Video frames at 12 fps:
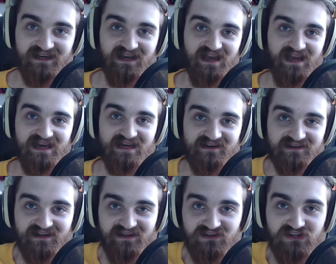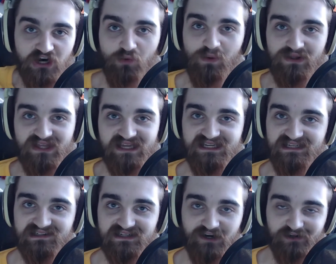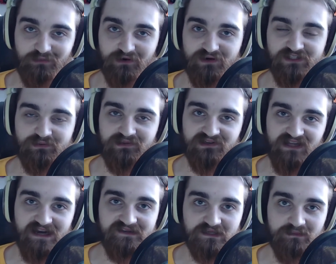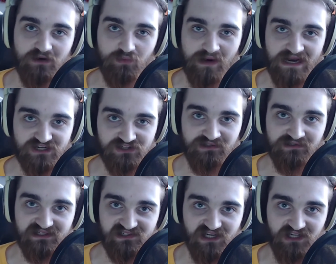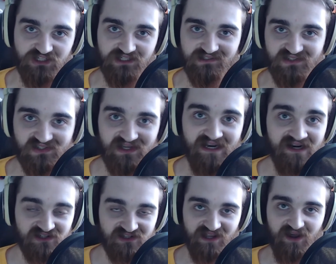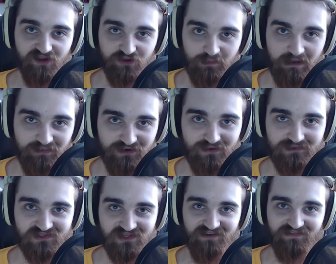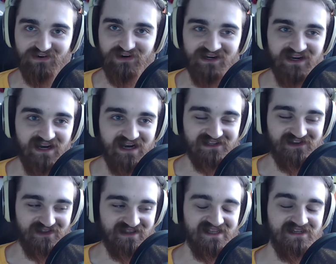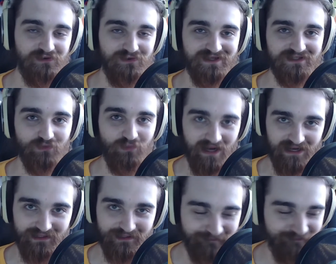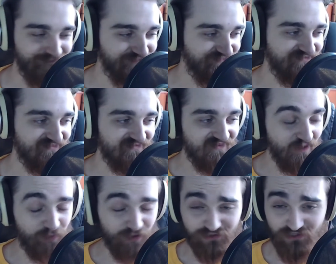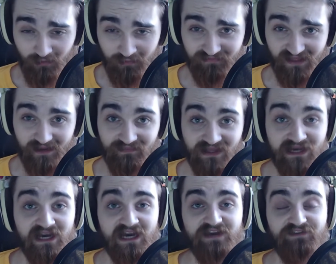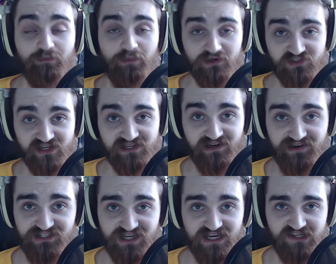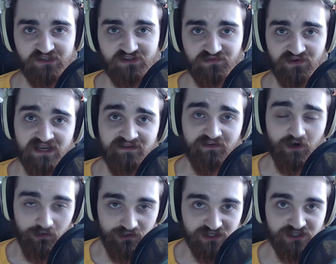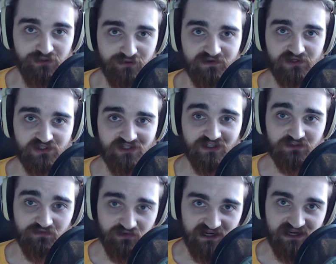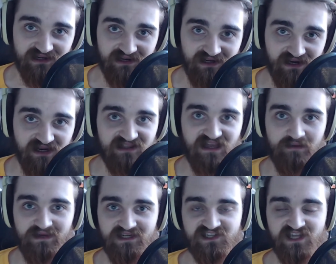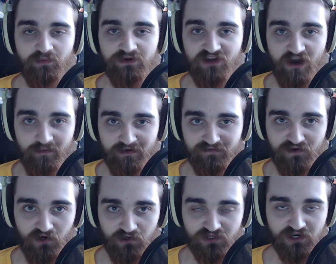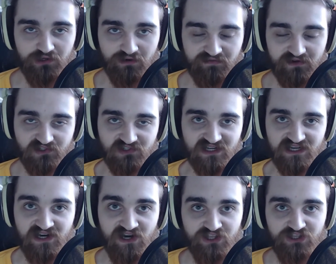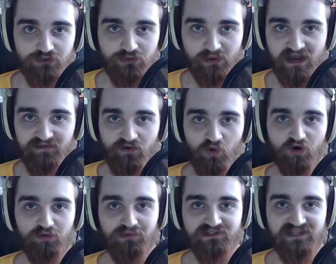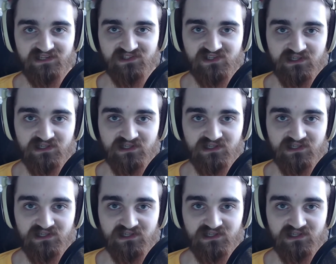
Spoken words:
and know what they need to know to progress with their lives and make rational decisions so that other people don't suffer and so that they do things well. But on top of that, if your post-secondary education is free, if college and university is free, that means that when you come out of college or university, you don't have horrible debts and